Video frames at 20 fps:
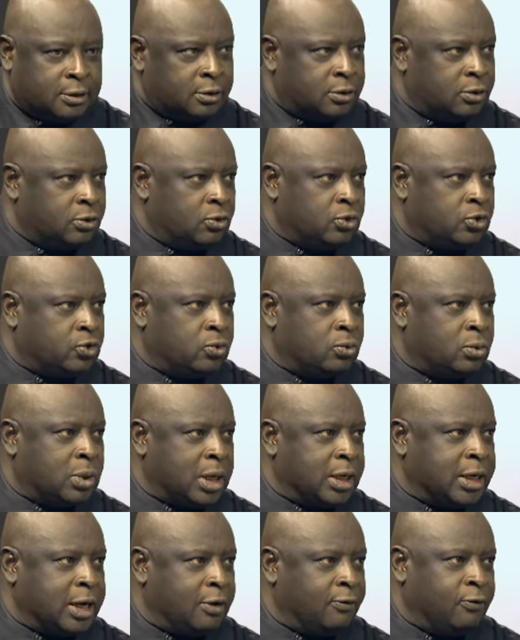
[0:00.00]
yes,
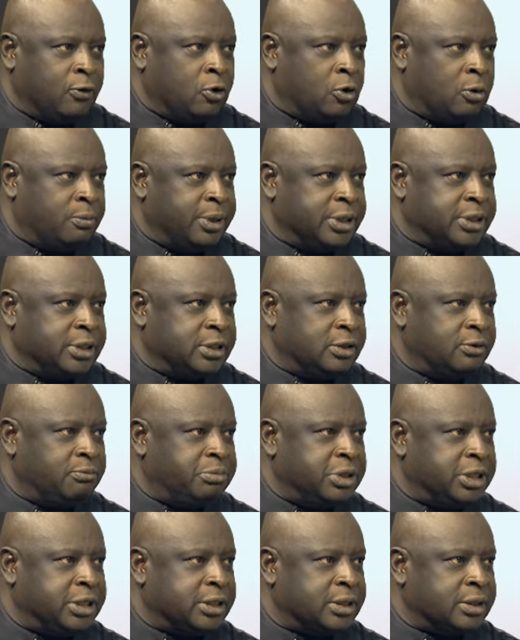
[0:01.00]
you should allow for
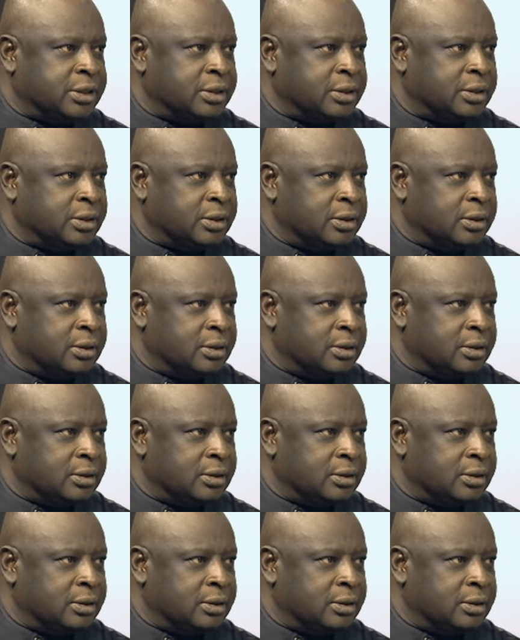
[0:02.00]
competitive bidding.